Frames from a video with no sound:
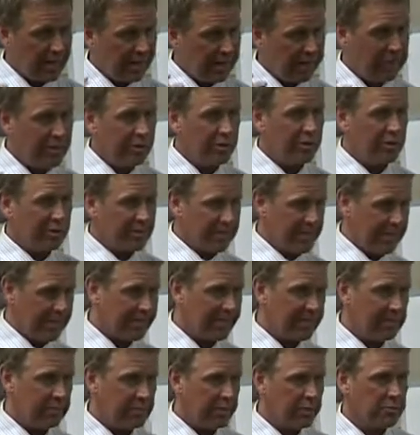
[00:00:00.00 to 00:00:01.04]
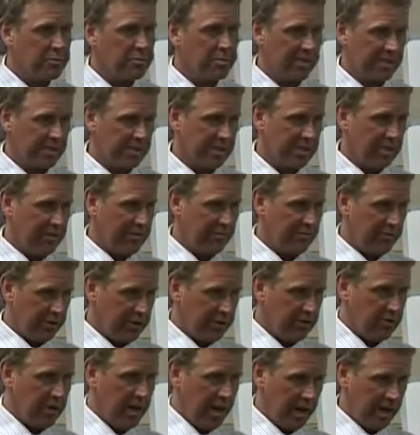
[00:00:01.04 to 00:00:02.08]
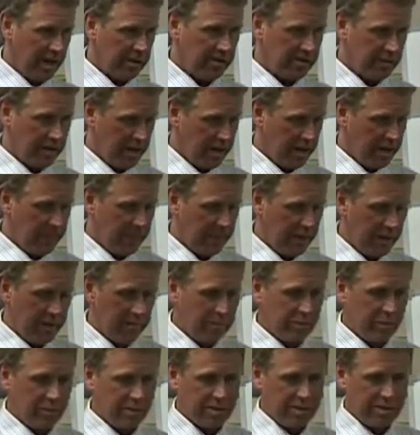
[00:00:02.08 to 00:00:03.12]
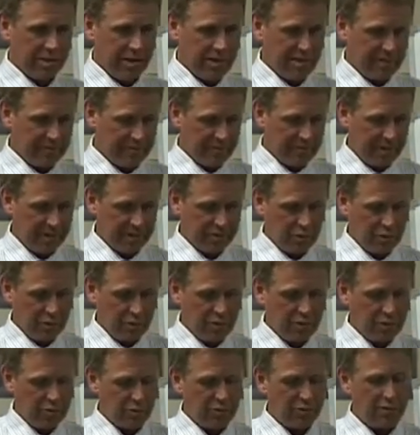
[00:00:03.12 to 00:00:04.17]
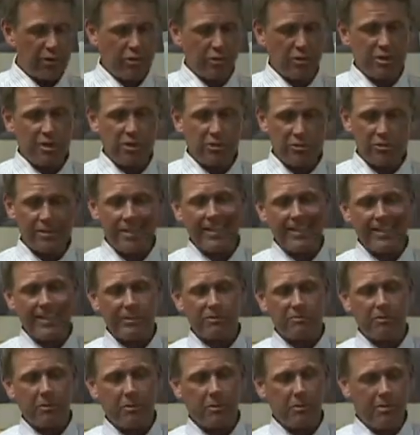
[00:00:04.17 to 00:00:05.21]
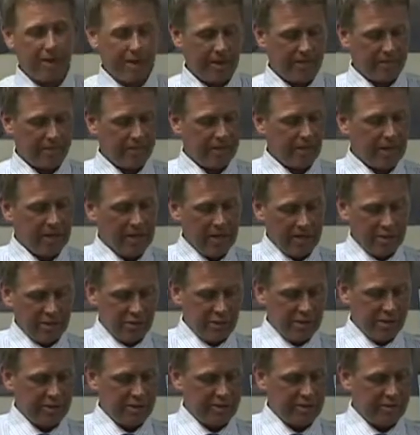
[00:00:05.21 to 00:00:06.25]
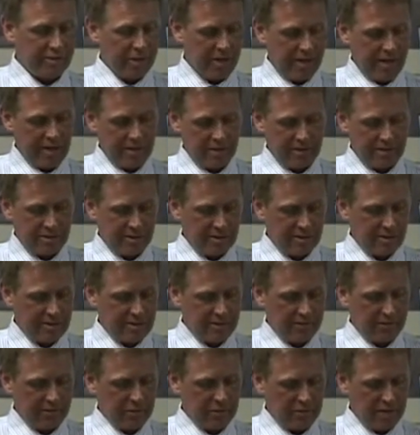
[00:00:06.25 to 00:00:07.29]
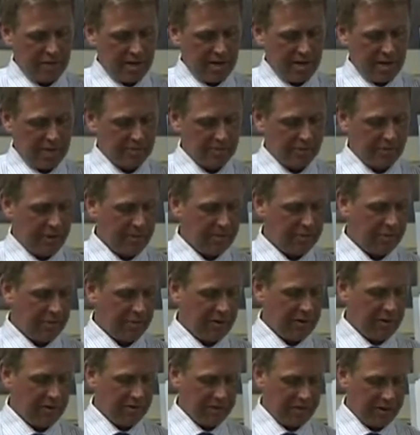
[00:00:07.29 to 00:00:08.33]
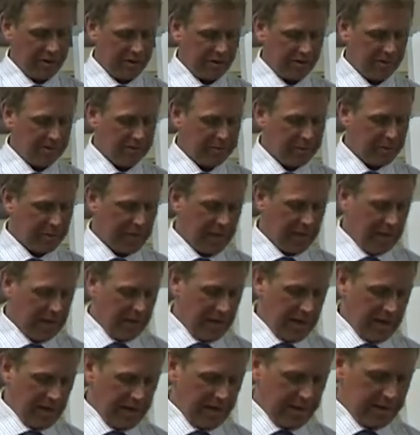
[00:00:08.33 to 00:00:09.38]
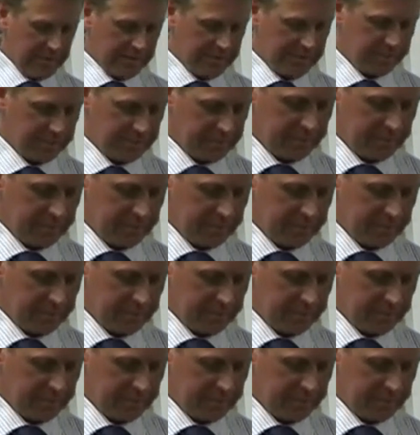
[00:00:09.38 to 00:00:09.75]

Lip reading: I'm going to take the abuse myself for you guys, okay? I'm going to sacrifice. What you would do is you would take this rubber band, twist it around, turn it a few times, wrap it around your finger, all right?